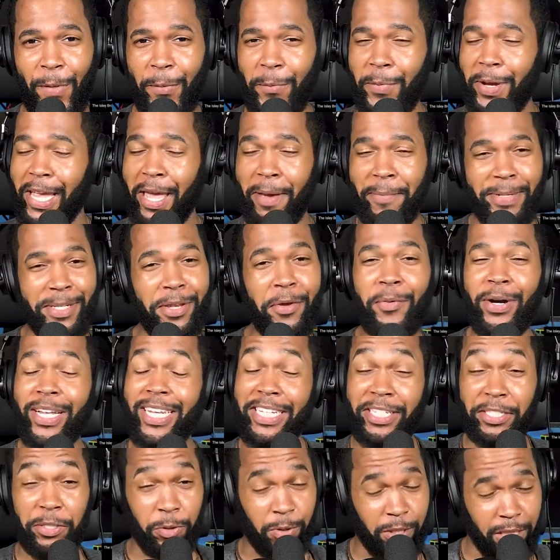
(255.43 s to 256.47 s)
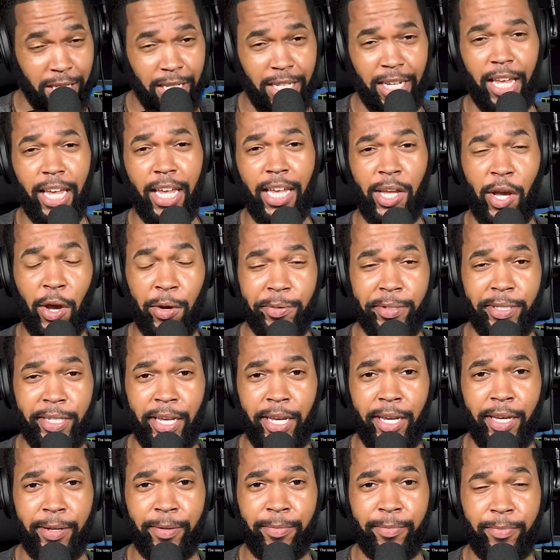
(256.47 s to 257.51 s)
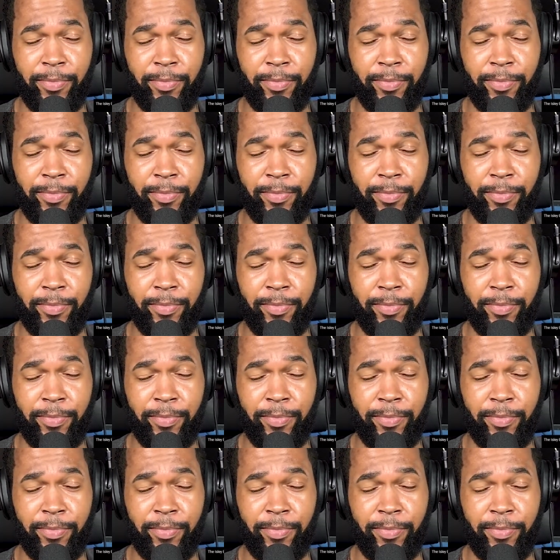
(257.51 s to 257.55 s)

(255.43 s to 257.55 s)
We can't be doing this on Sunday. You know what I'm saying?